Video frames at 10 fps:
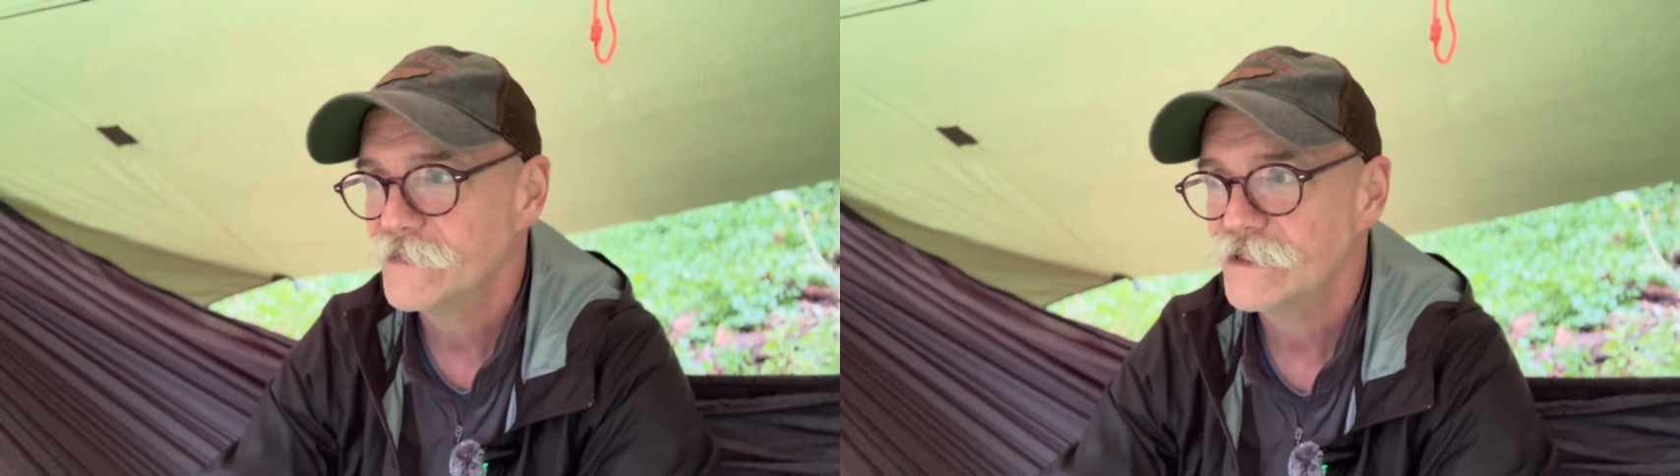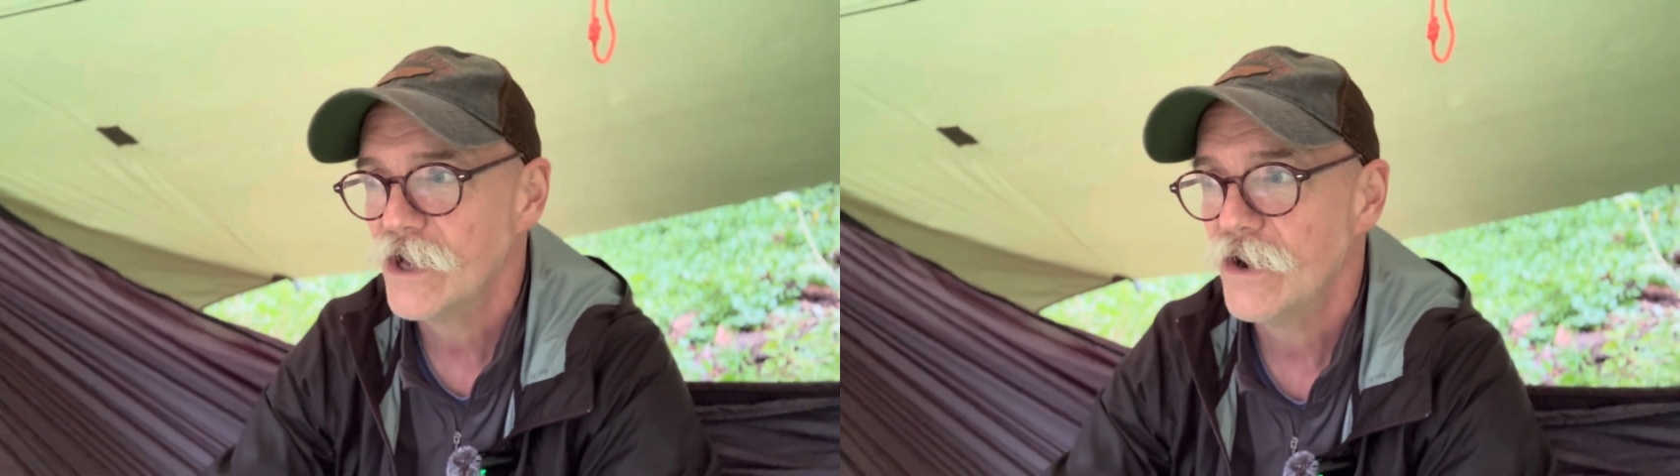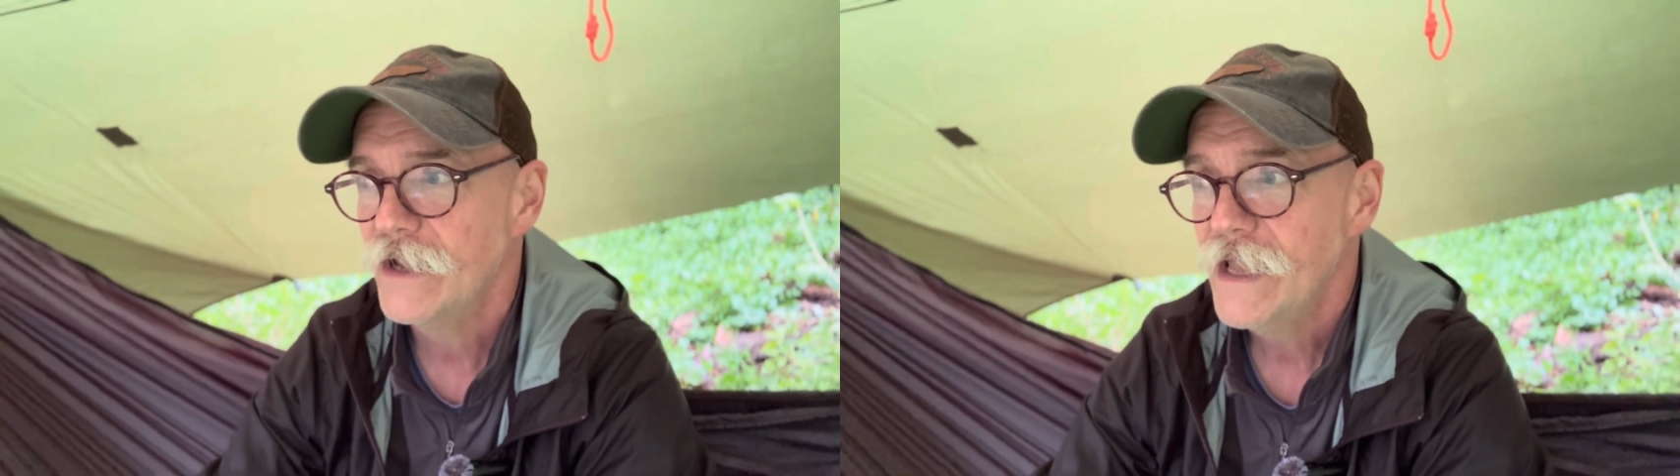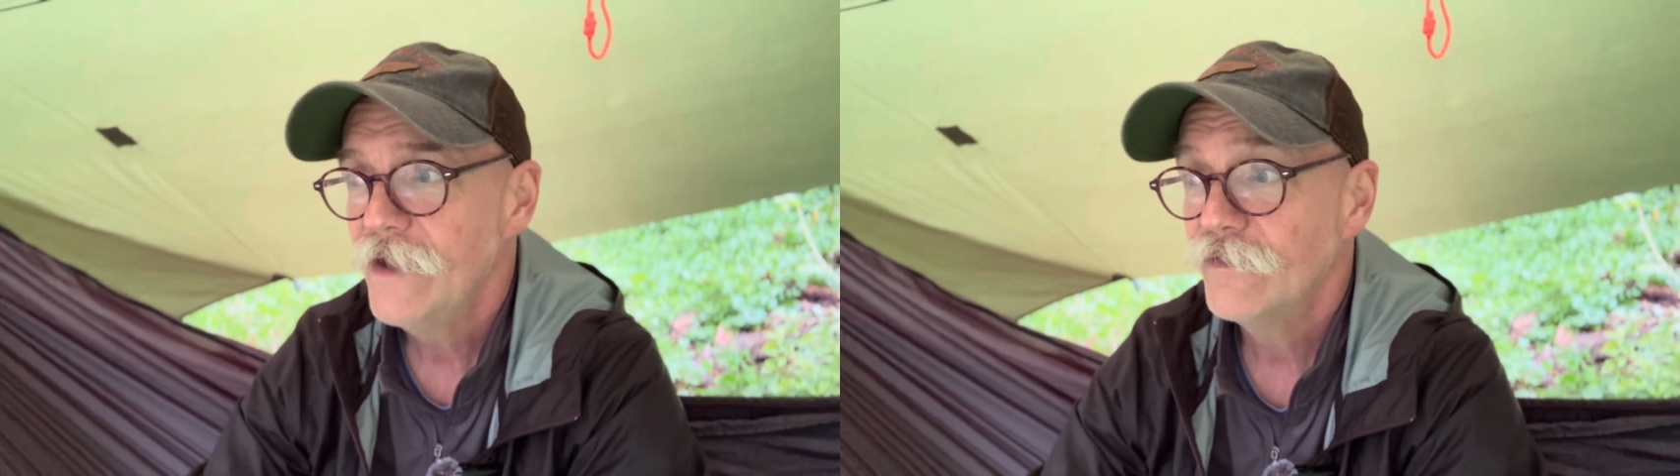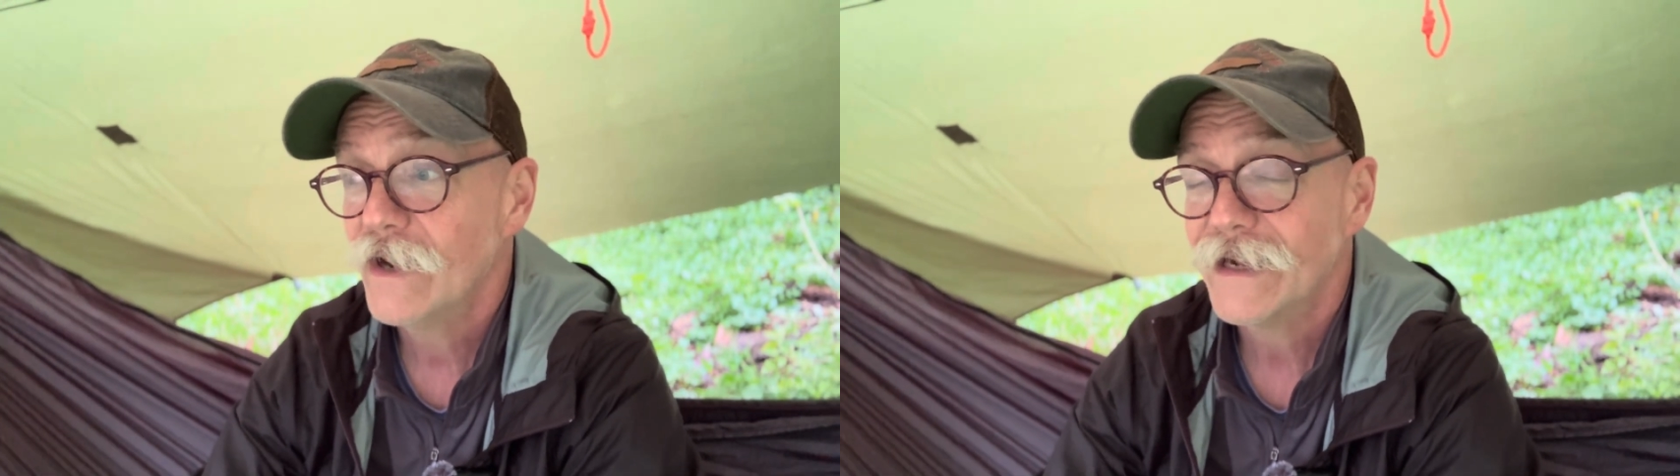So
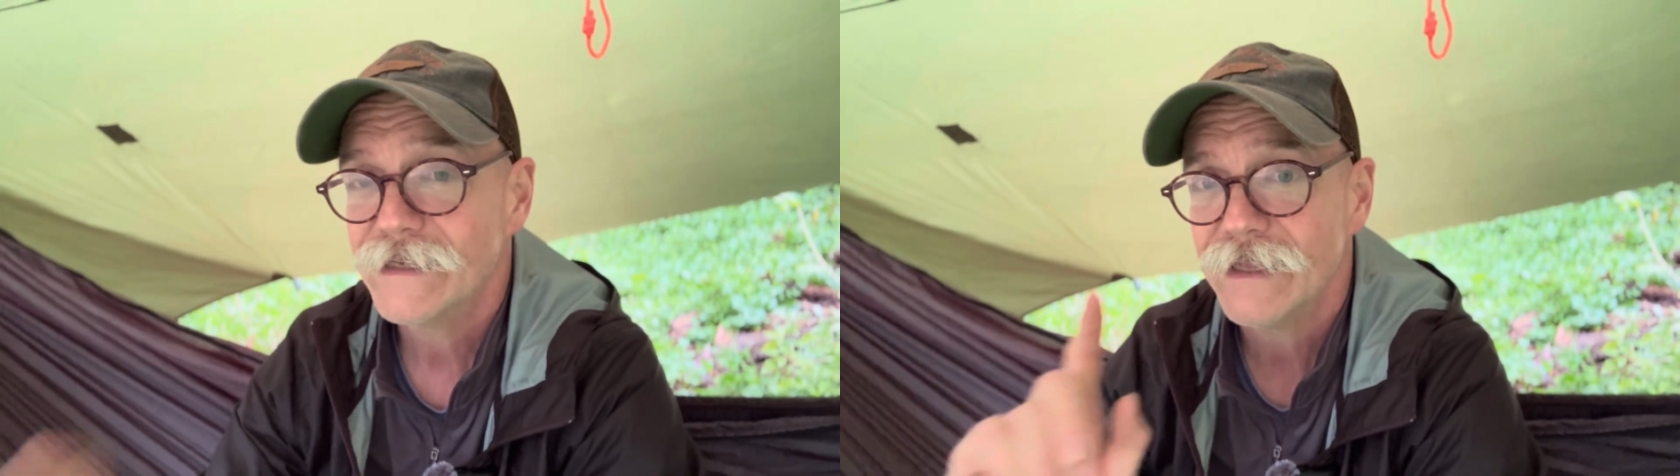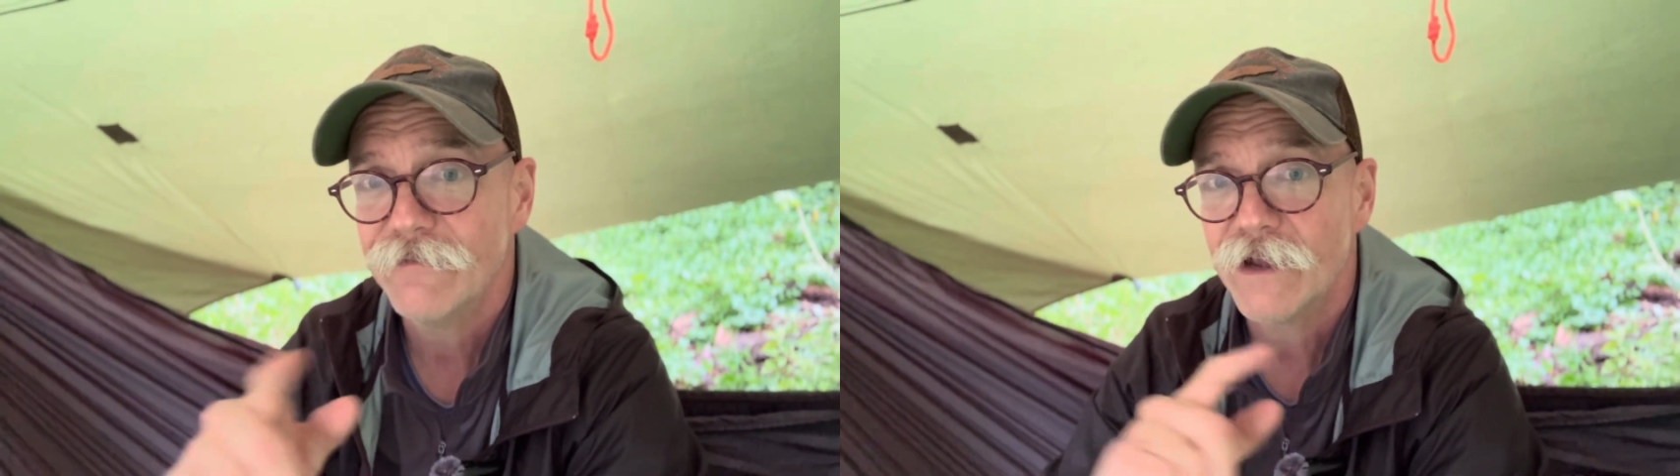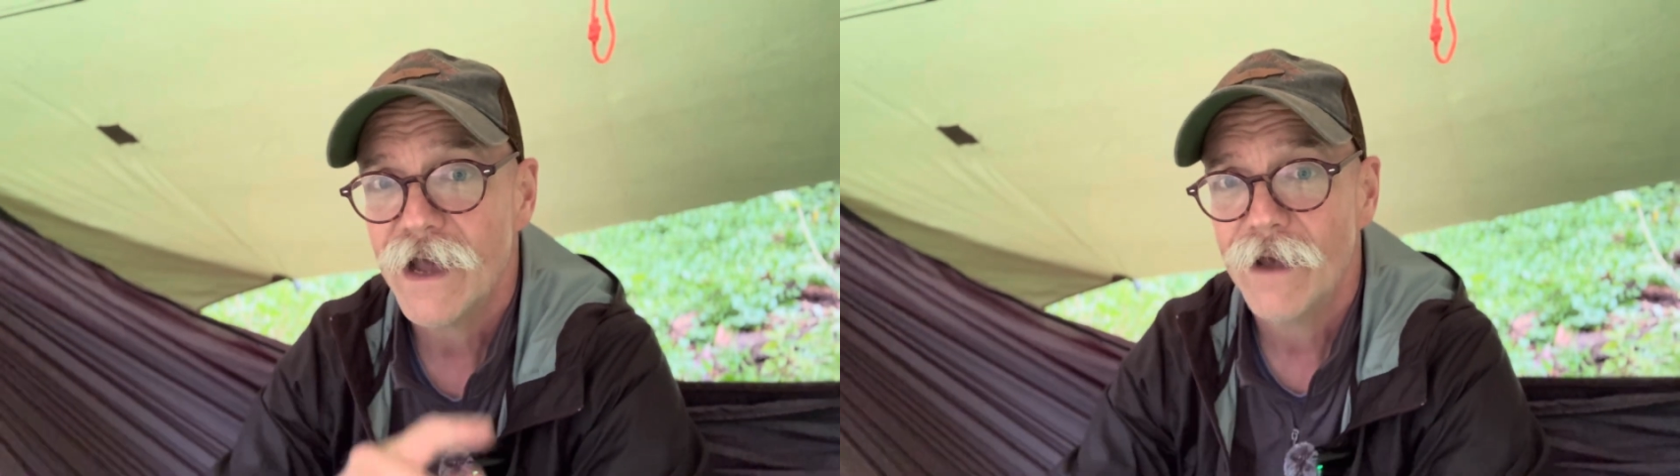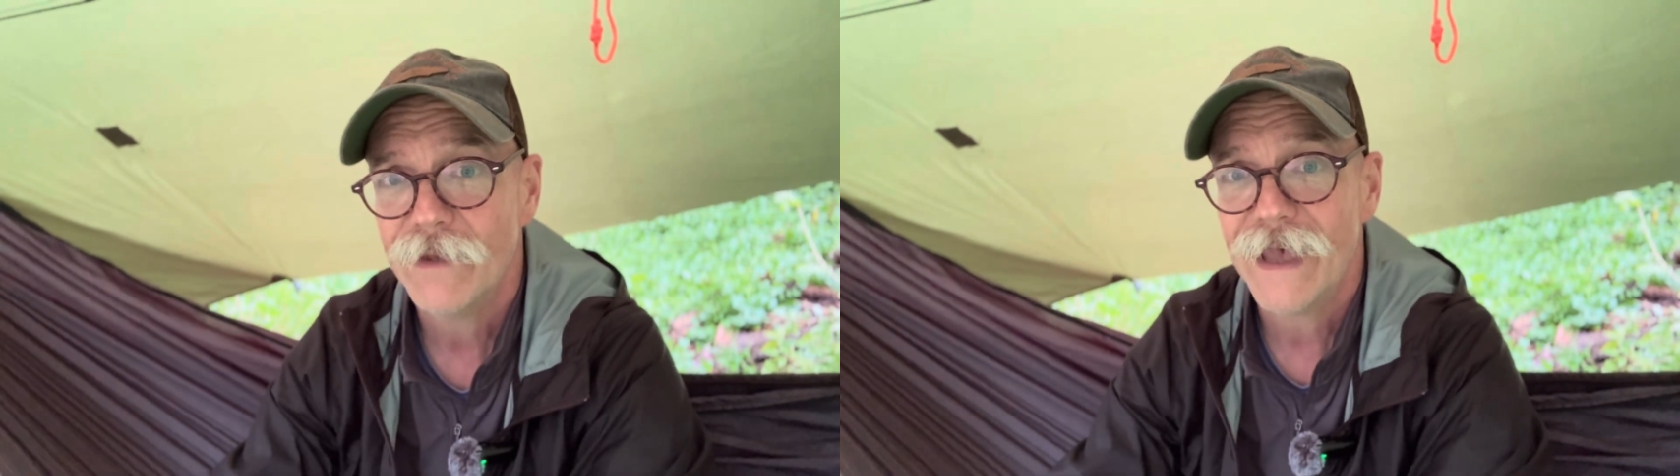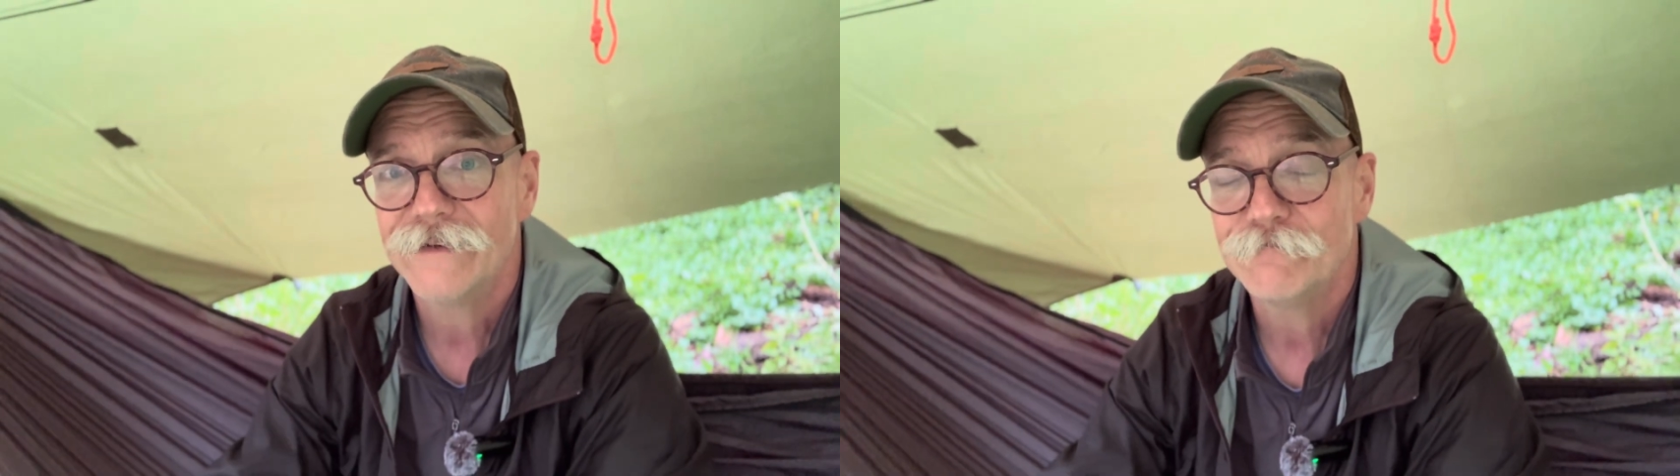if you'd like to leave a
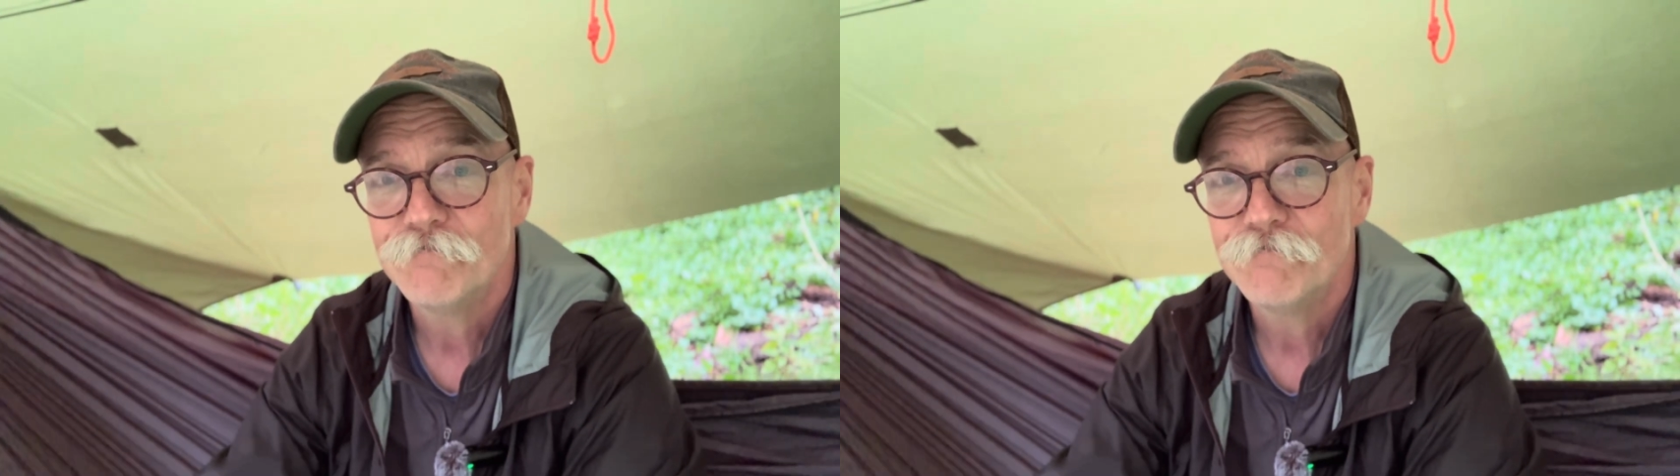comment